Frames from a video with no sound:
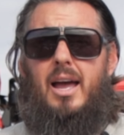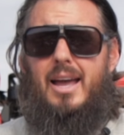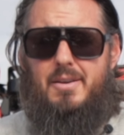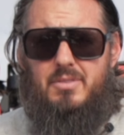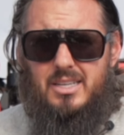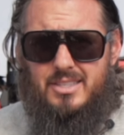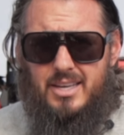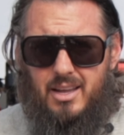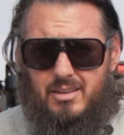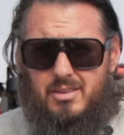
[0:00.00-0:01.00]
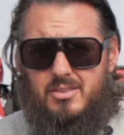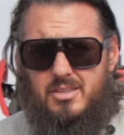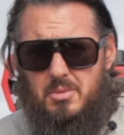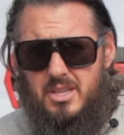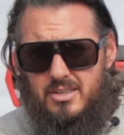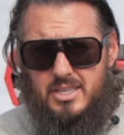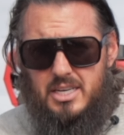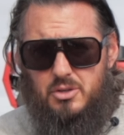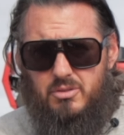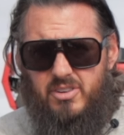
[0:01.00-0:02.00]
even a tent, some of these
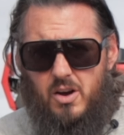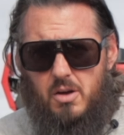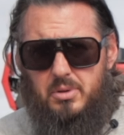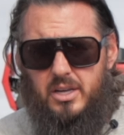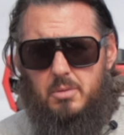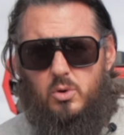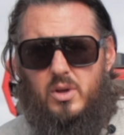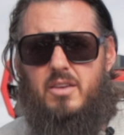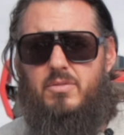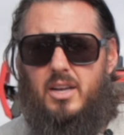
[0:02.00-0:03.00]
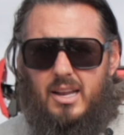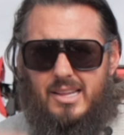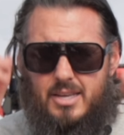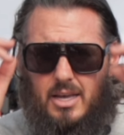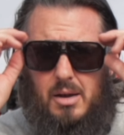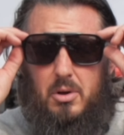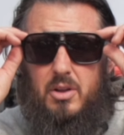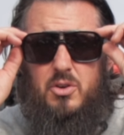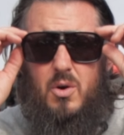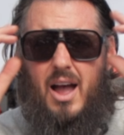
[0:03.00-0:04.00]
things are very applicable even in a tent. But
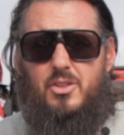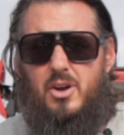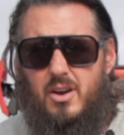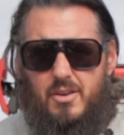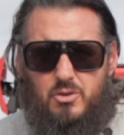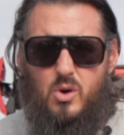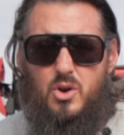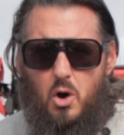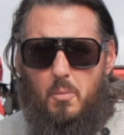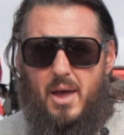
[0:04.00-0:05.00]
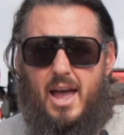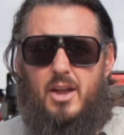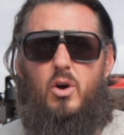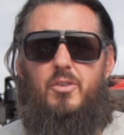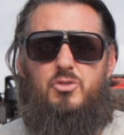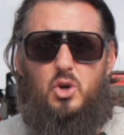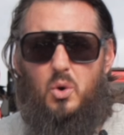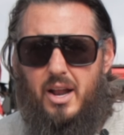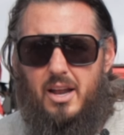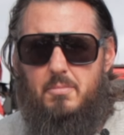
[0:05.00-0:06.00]
if you're out there, if you're a nomad or if you're
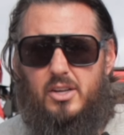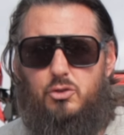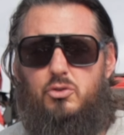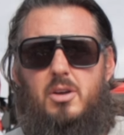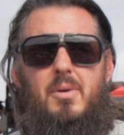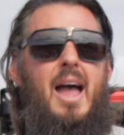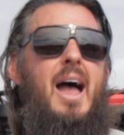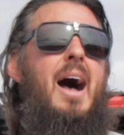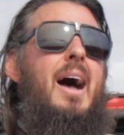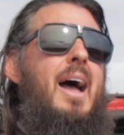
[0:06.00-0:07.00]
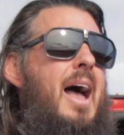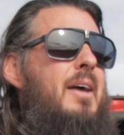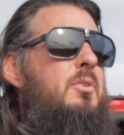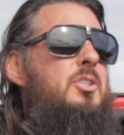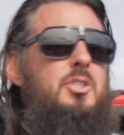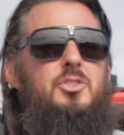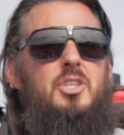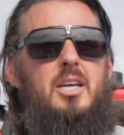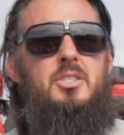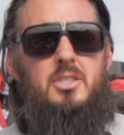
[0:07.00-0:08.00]
going on a big trip, I highly
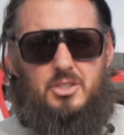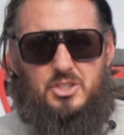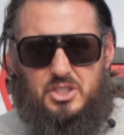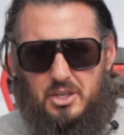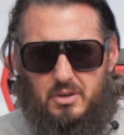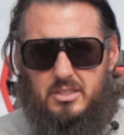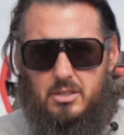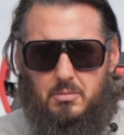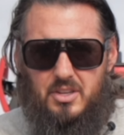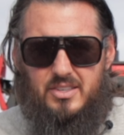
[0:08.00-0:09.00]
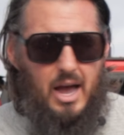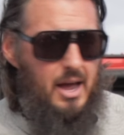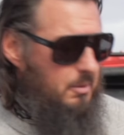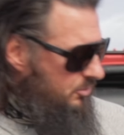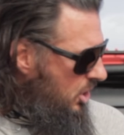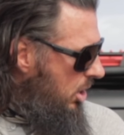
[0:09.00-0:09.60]
suggest considering some of these items.